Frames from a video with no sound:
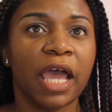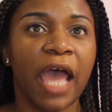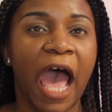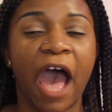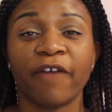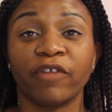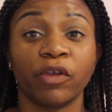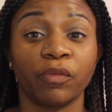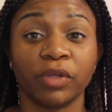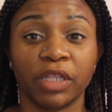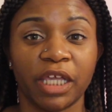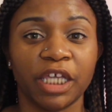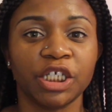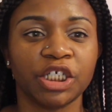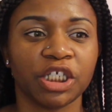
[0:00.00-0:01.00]
having
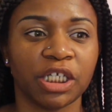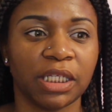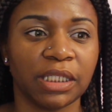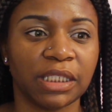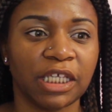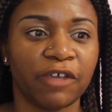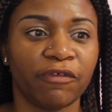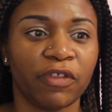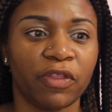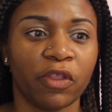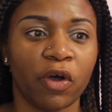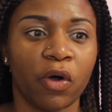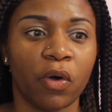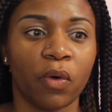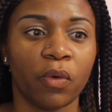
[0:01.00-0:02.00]
relations, even
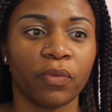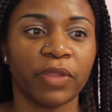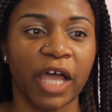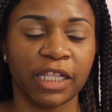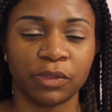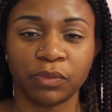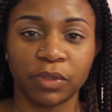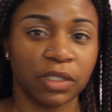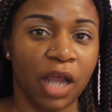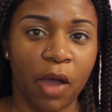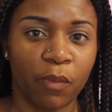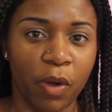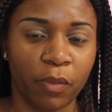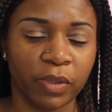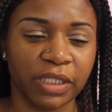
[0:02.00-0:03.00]
though that's not
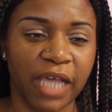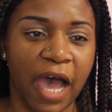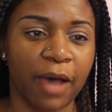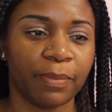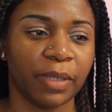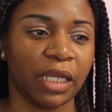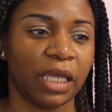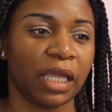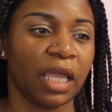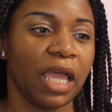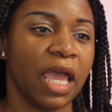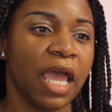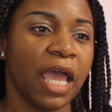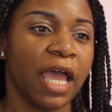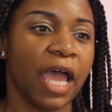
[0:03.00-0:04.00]
what was happening.
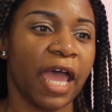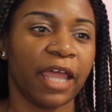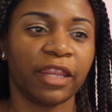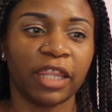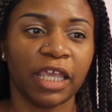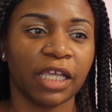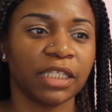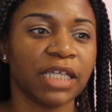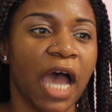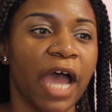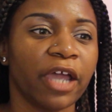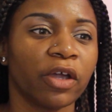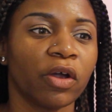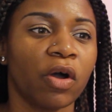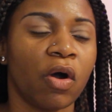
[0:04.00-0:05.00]
And the
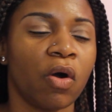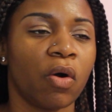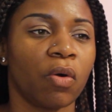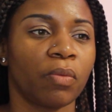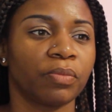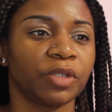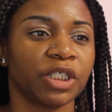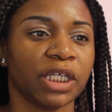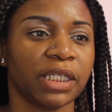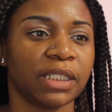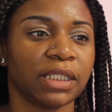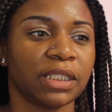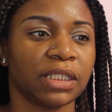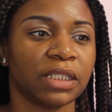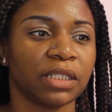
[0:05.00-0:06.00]
entire
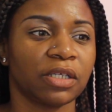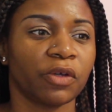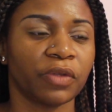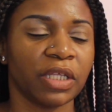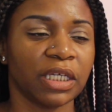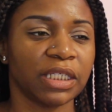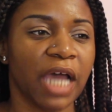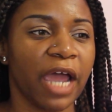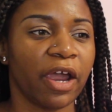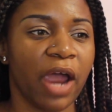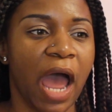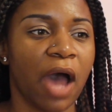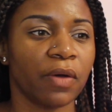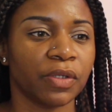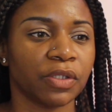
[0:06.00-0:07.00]
the entire
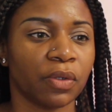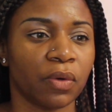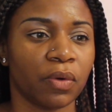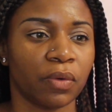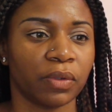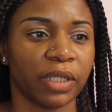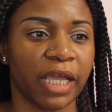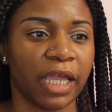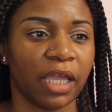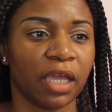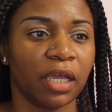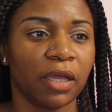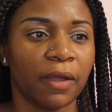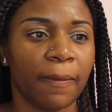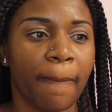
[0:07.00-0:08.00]
household,
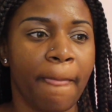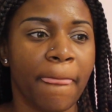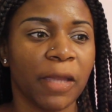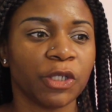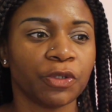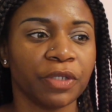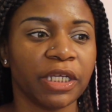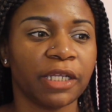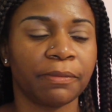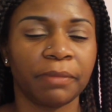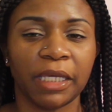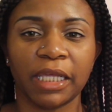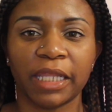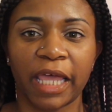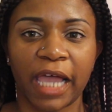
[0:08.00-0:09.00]
treated
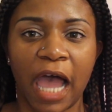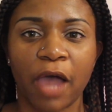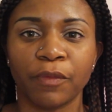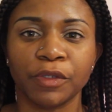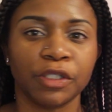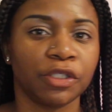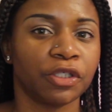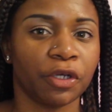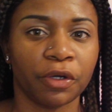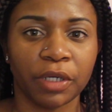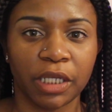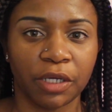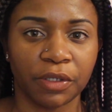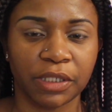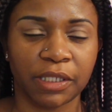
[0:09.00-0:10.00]
me like I was
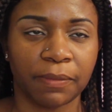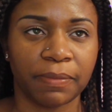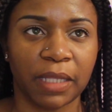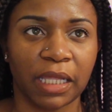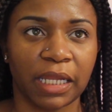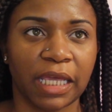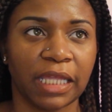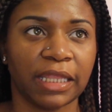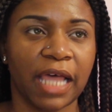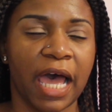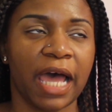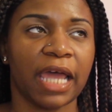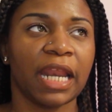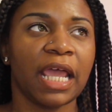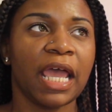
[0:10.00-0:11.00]
dirty or something like
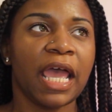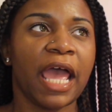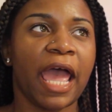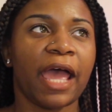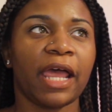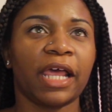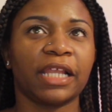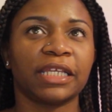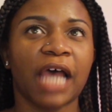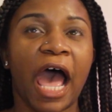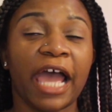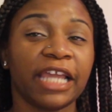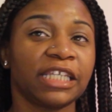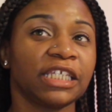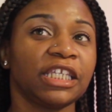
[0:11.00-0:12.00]
that. And
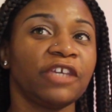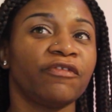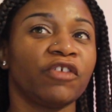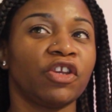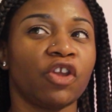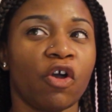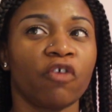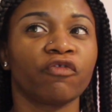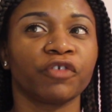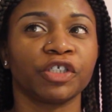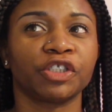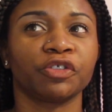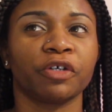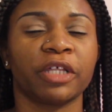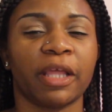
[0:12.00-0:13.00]
I didn't even know for
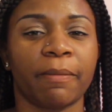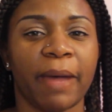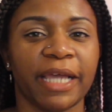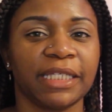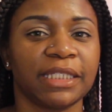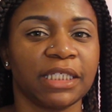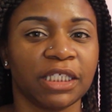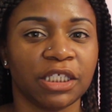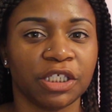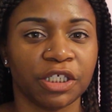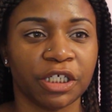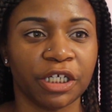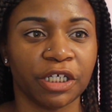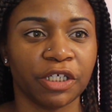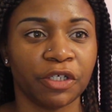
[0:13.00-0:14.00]
sure that my
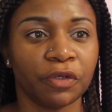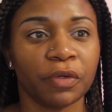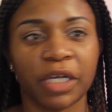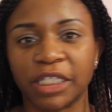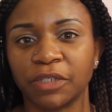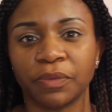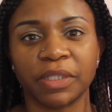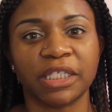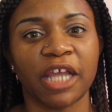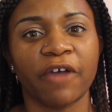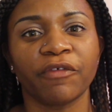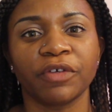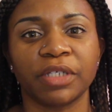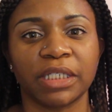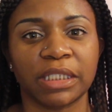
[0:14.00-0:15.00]
sister knew because it was
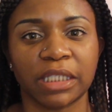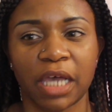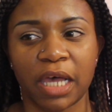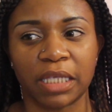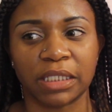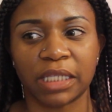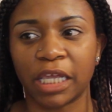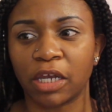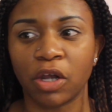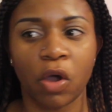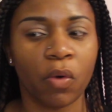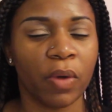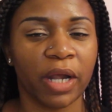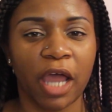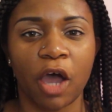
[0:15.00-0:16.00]
never discussed. Like, no
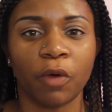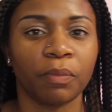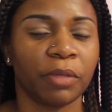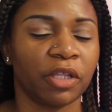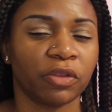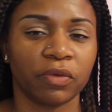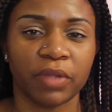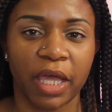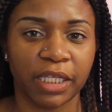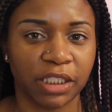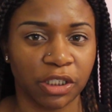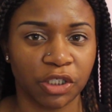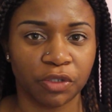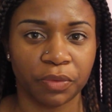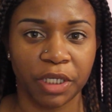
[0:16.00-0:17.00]
one helped me through that
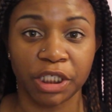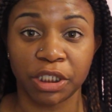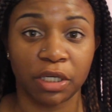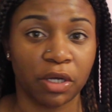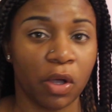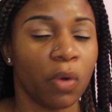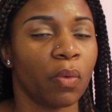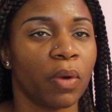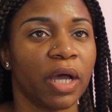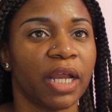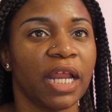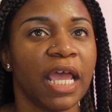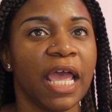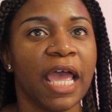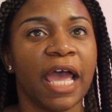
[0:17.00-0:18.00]
situation, no one.
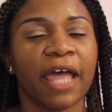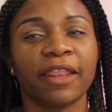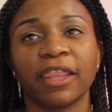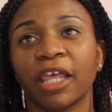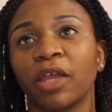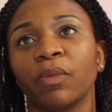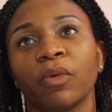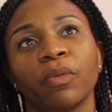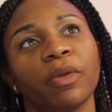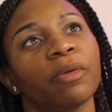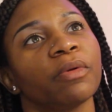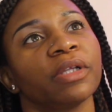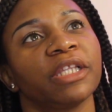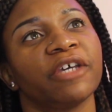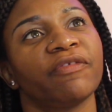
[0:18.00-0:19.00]
And then when we
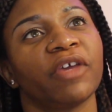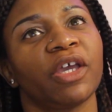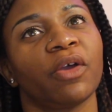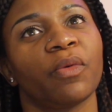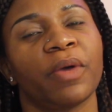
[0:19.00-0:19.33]
were living